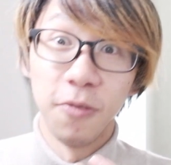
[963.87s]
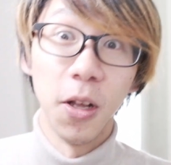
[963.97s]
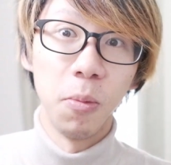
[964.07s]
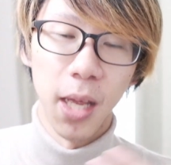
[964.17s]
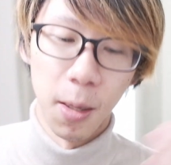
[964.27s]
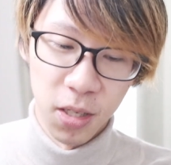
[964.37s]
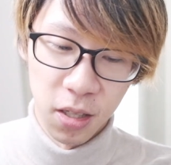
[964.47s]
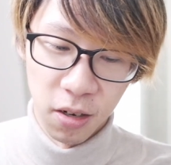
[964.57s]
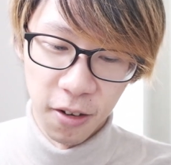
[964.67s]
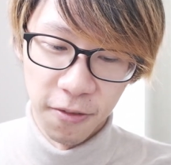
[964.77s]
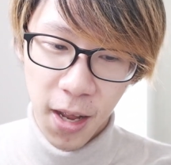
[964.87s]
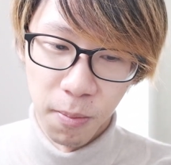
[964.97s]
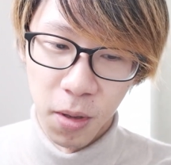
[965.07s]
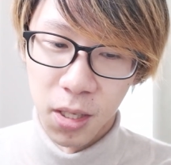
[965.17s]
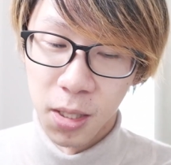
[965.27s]
film cameras,
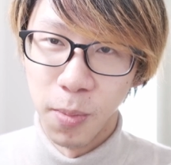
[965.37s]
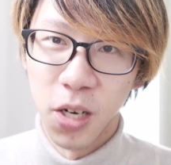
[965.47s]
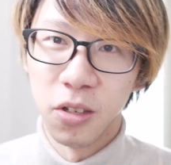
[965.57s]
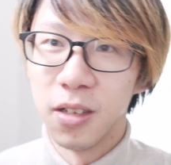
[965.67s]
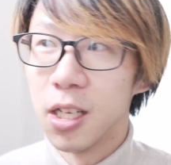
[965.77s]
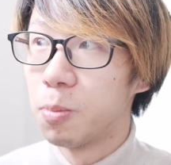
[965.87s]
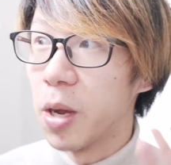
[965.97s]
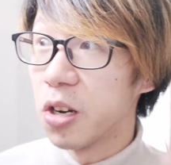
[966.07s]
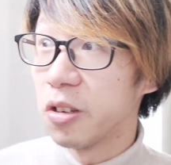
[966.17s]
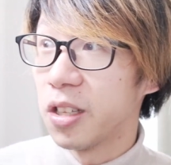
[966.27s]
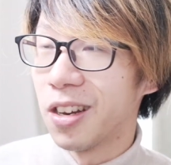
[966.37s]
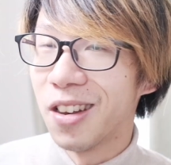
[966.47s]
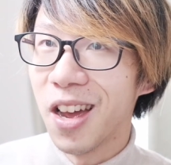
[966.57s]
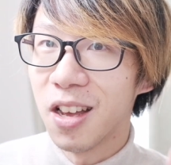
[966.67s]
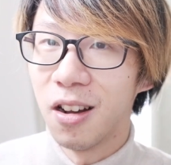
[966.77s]
35mm especially the
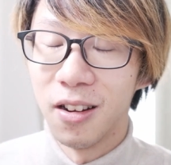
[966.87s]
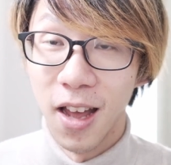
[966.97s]
Nikon